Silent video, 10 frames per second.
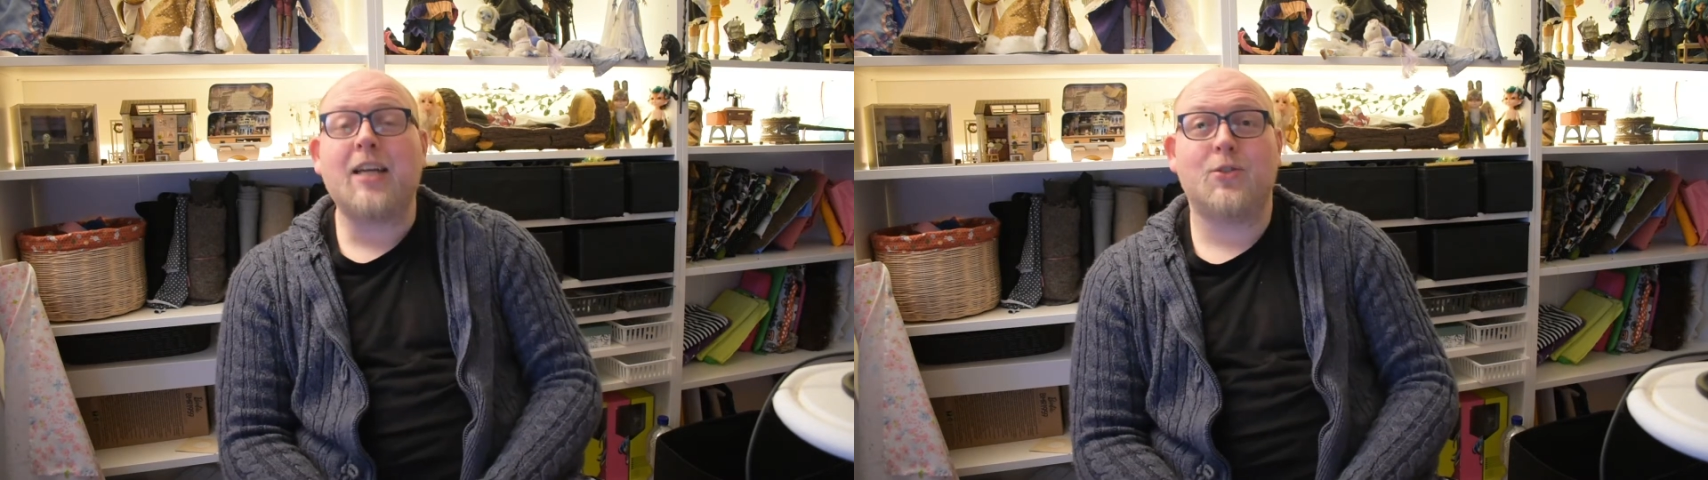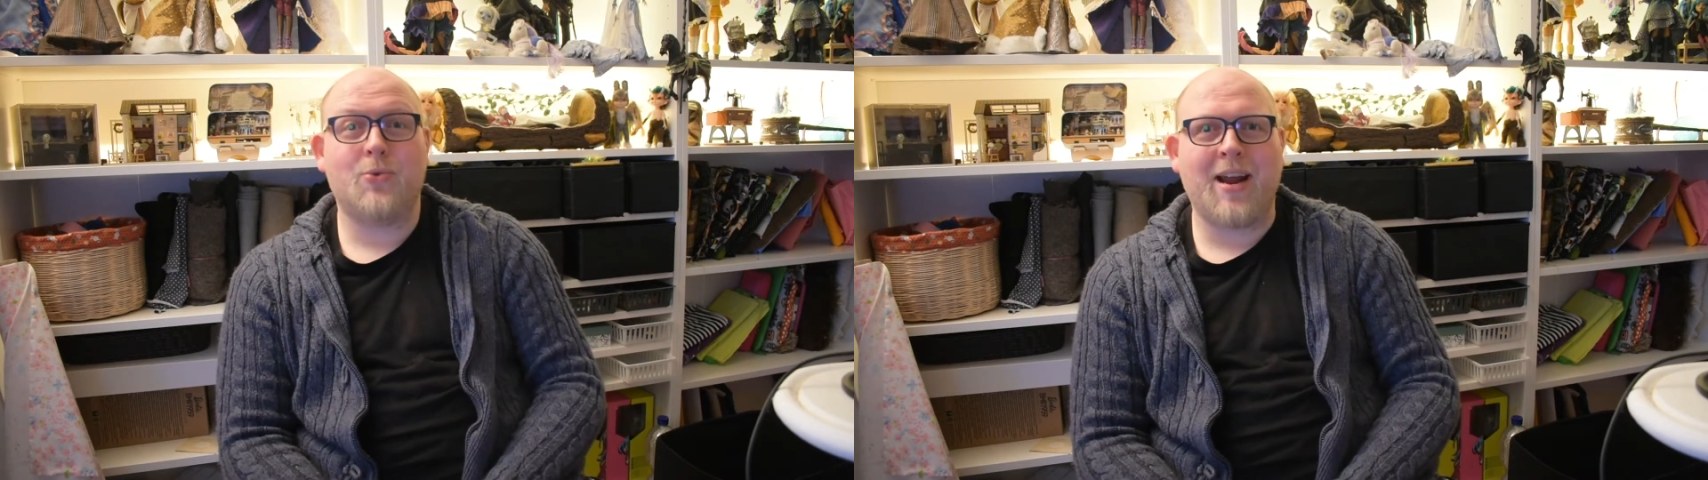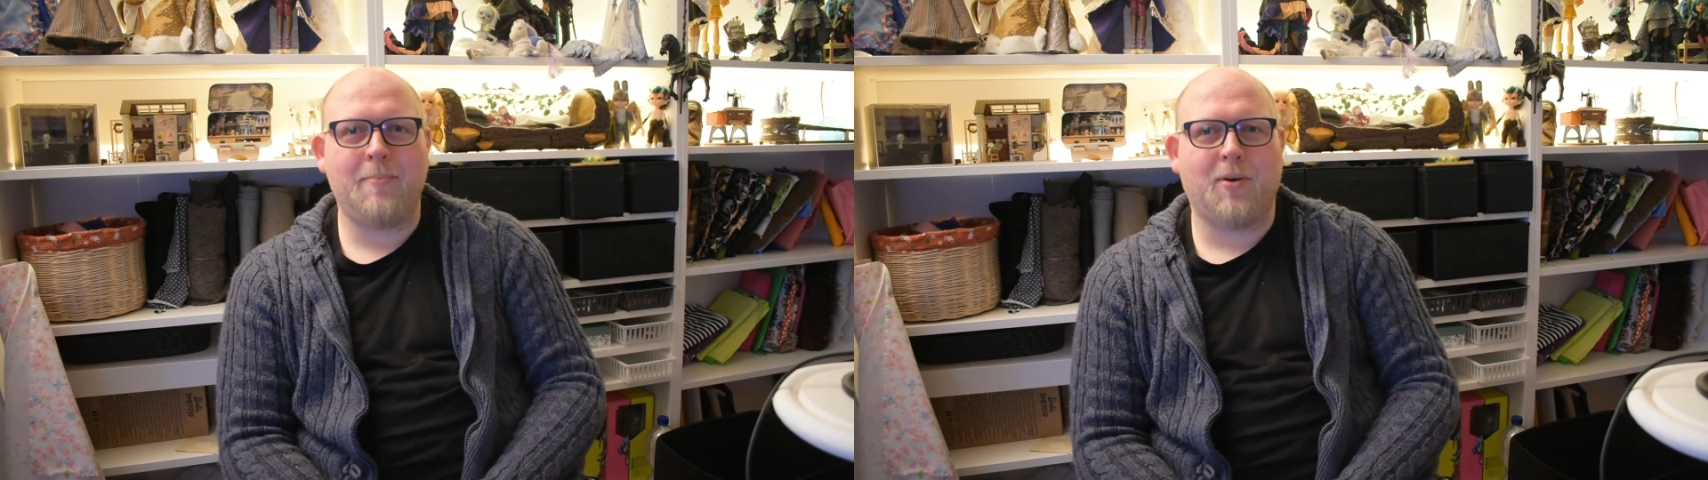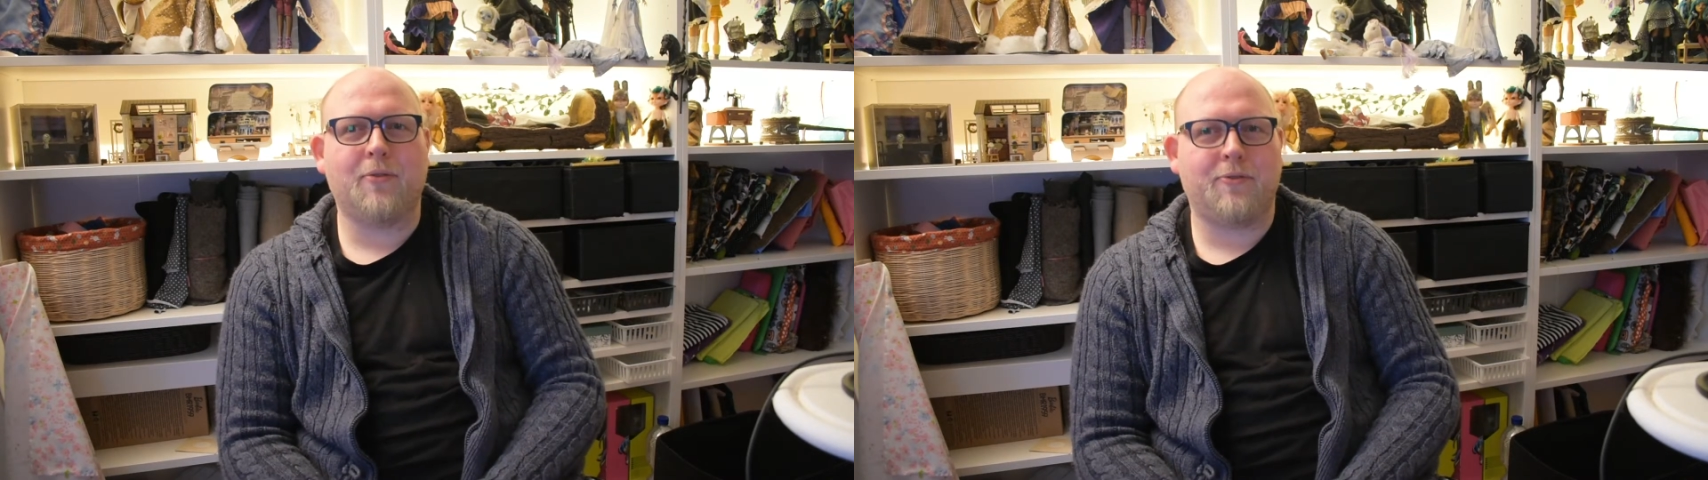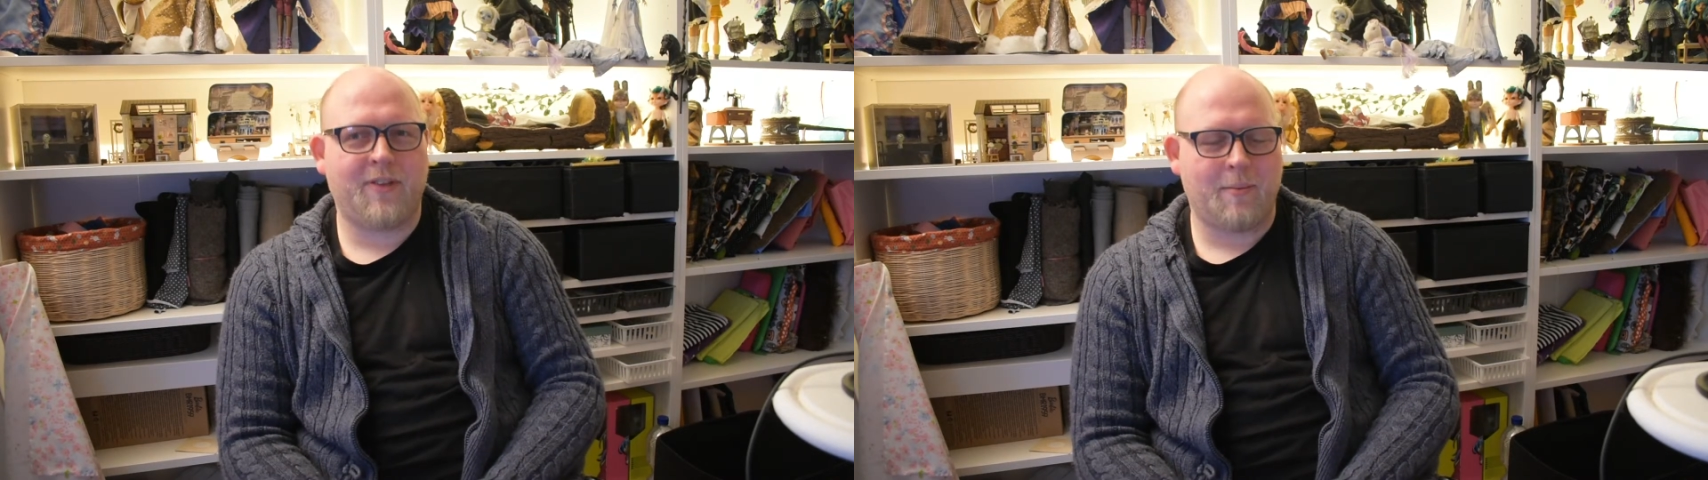drape of
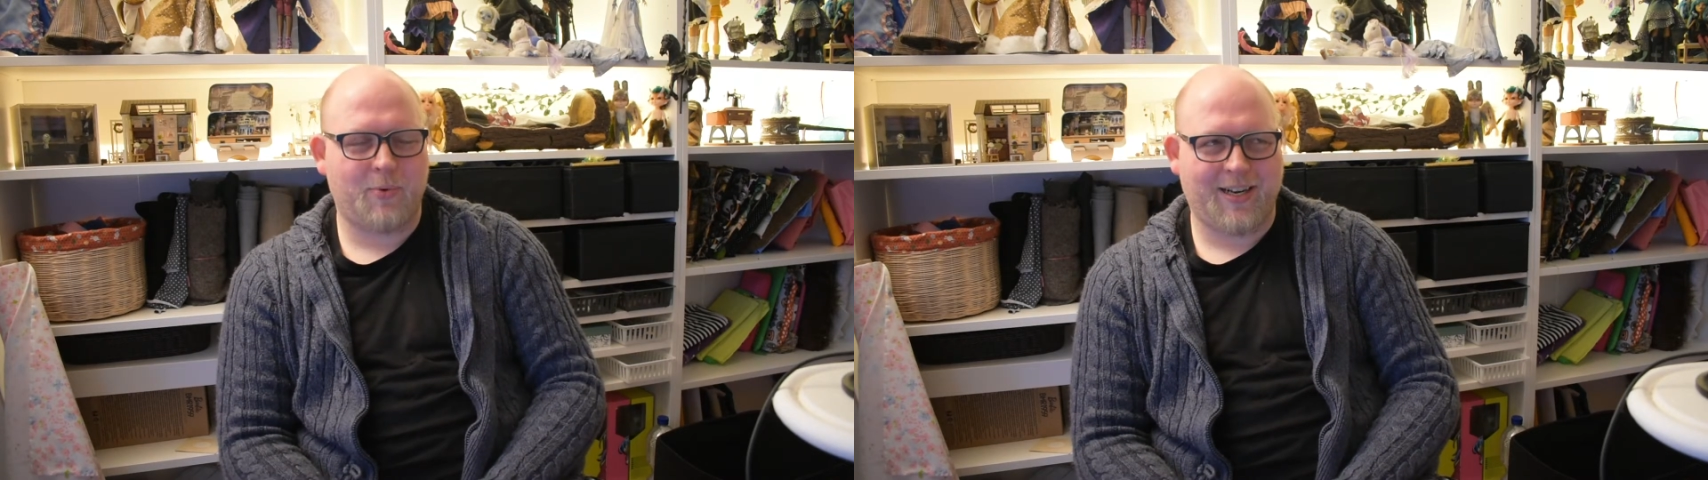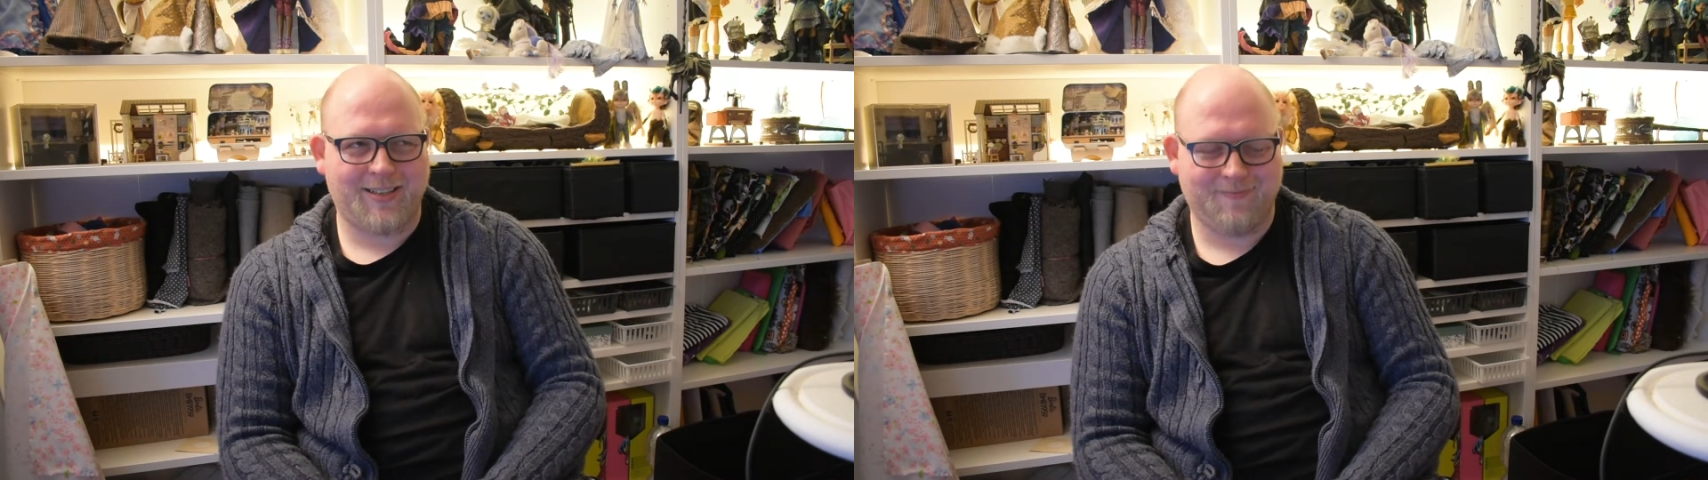fabric.